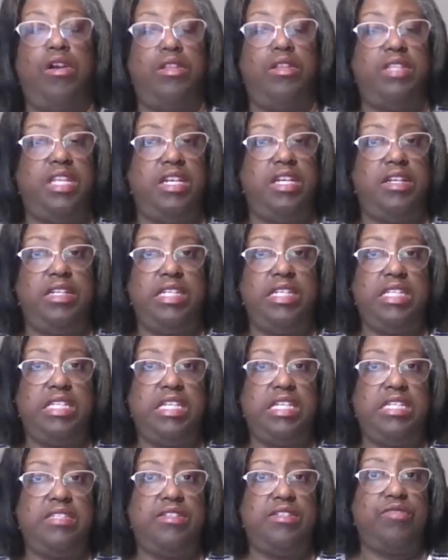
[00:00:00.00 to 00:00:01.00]
Are there any
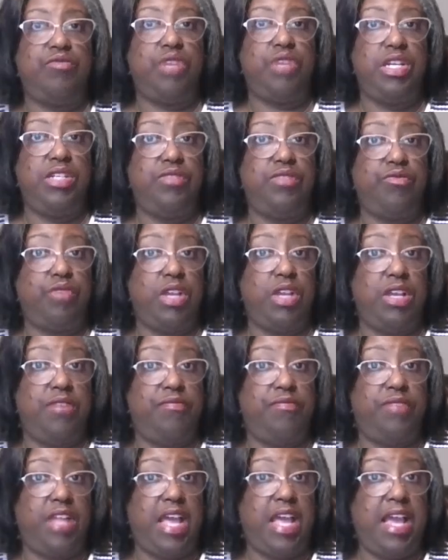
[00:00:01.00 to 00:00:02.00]
things that raise
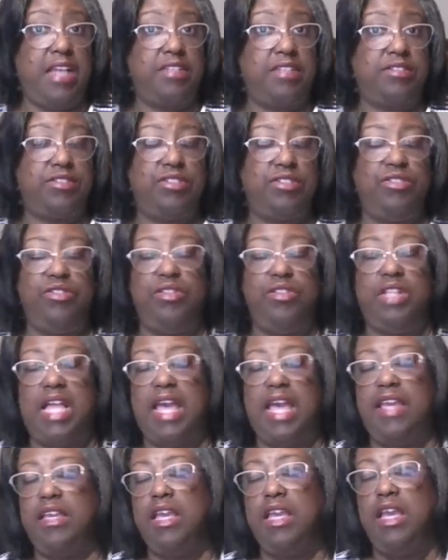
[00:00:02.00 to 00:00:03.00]
red flags to you?
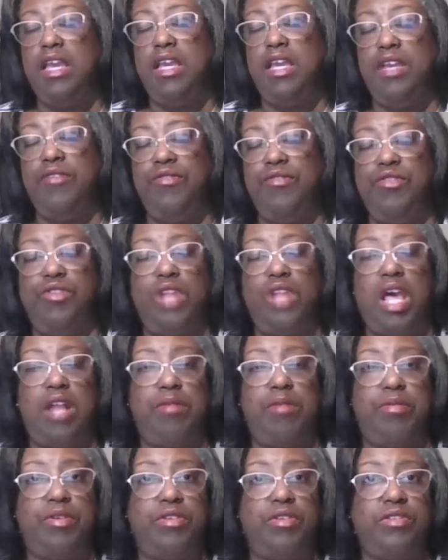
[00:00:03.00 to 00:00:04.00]
Like, if you're
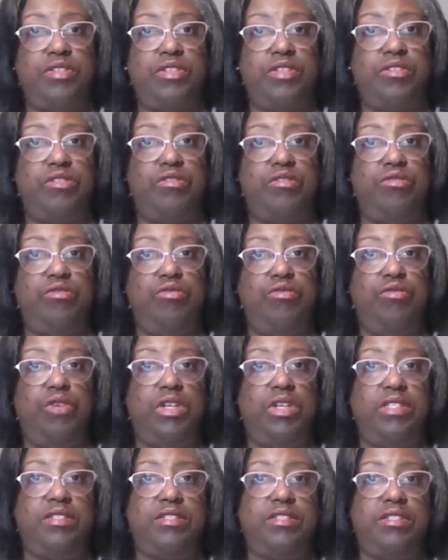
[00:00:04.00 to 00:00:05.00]
not a person who
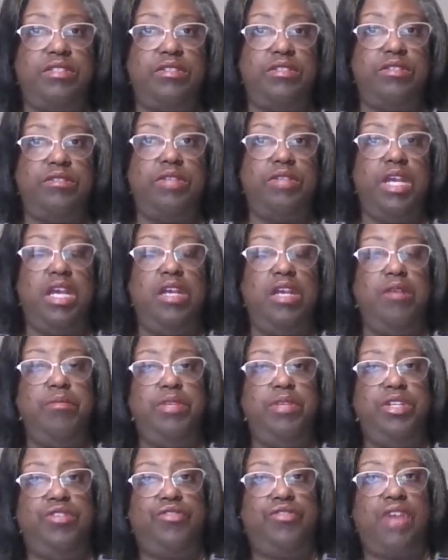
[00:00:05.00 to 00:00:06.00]
wants to
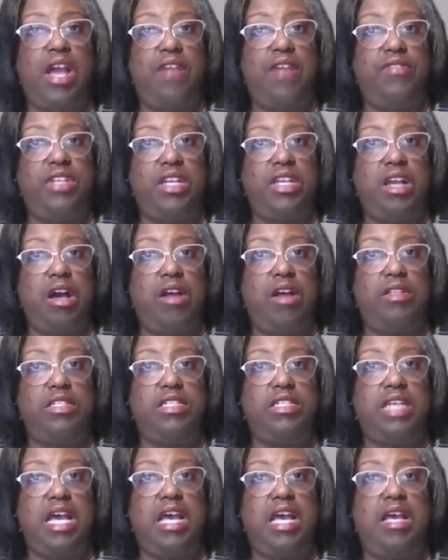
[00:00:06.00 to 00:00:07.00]
be traveling all
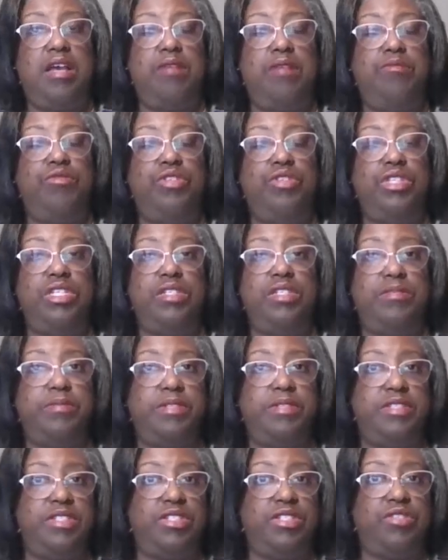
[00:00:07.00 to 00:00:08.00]
the time, will this
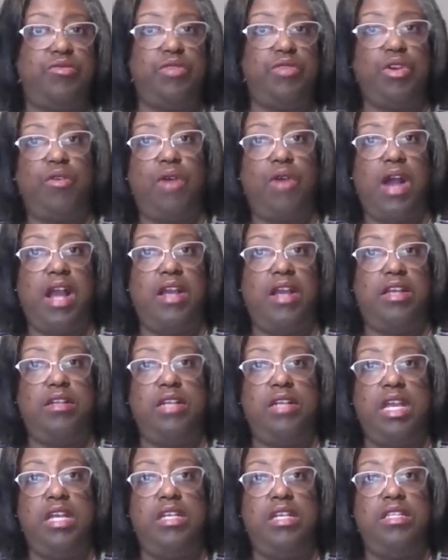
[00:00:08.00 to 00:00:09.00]
position
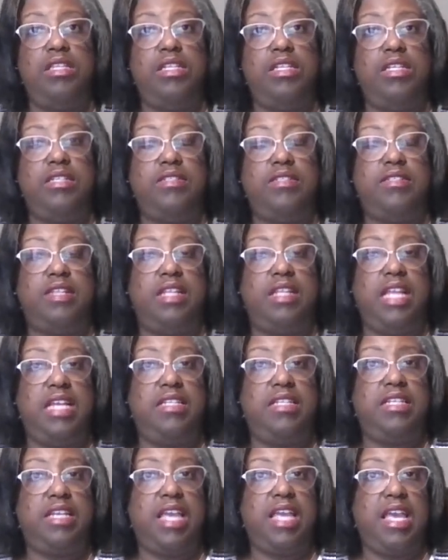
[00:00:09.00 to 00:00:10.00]
require the
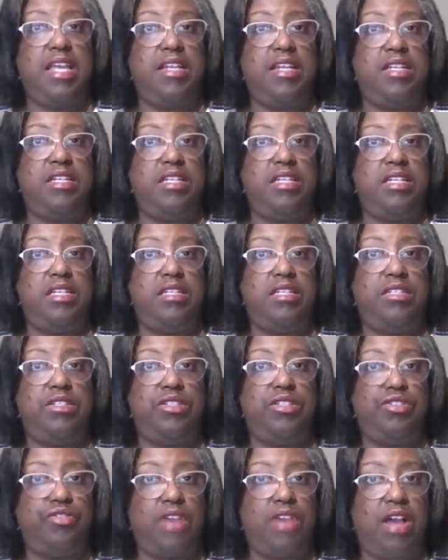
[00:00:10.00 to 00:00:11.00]
selected candidate
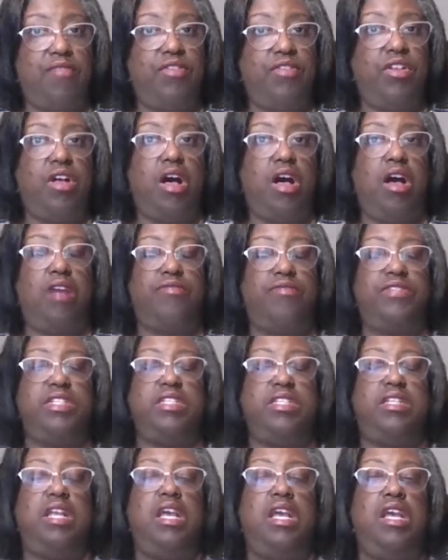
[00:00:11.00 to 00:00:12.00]
to travel
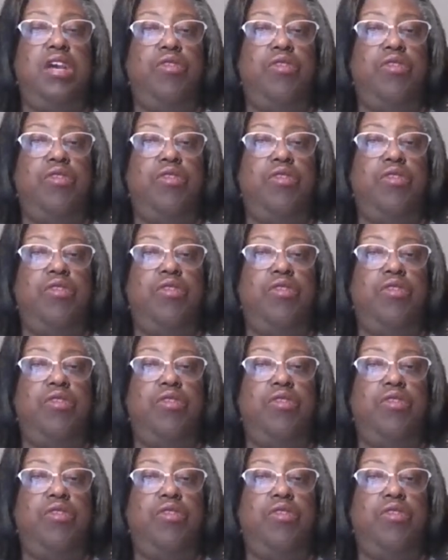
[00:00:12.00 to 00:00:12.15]
often?